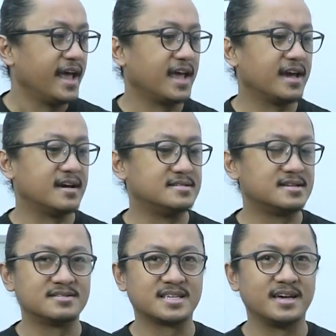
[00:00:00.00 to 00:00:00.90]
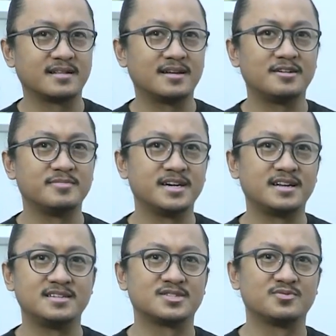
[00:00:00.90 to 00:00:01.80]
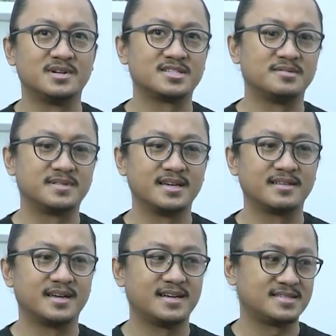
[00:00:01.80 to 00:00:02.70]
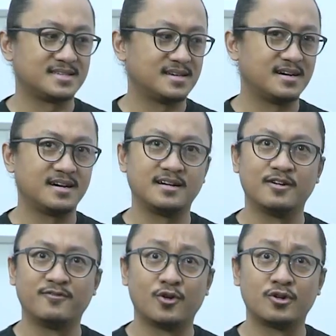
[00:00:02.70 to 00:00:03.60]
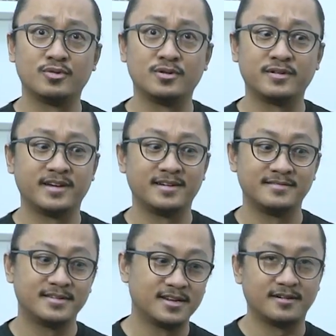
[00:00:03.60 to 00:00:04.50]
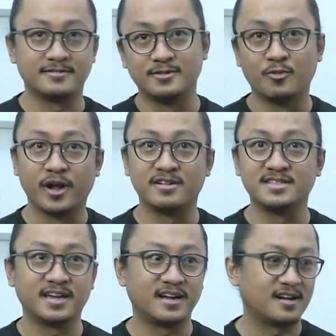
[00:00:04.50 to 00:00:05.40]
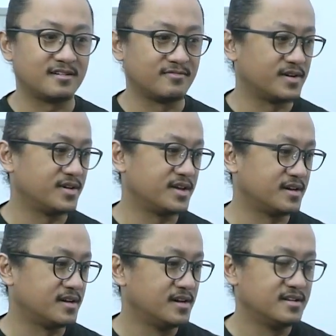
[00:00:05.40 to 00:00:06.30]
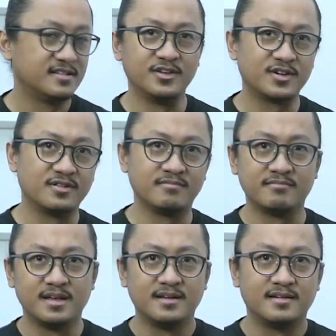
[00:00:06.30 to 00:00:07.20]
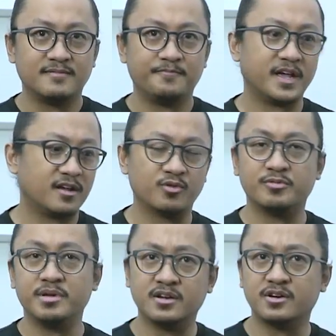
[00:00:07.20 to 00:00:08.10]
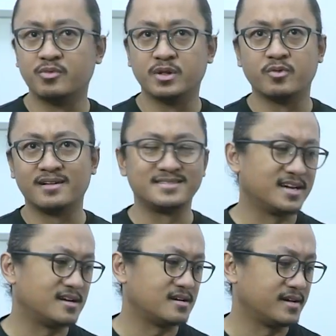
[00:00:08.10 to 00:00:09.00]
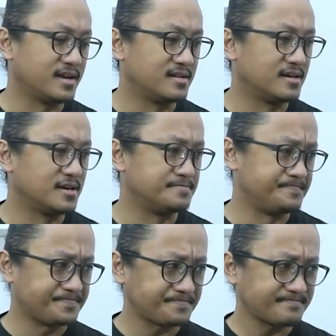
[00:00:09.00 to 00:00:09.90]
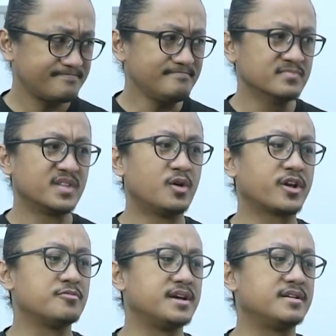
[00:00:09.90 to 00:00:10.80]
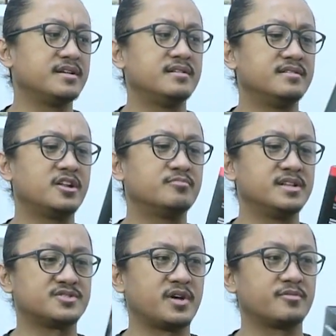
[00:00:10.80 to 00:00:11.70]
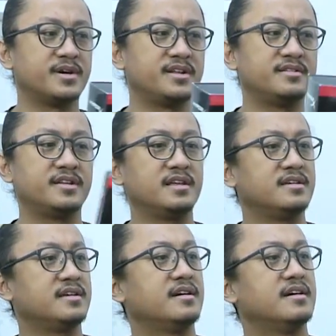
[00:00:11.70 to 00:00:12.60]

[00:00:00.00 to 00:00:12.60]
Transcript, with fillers: And I was like, nah, man, I just want something that's uh, affordable and you know wear and tear, very uh, that you can, that it would be good with wear and tear. And um, they recommended Data Blitz recommended the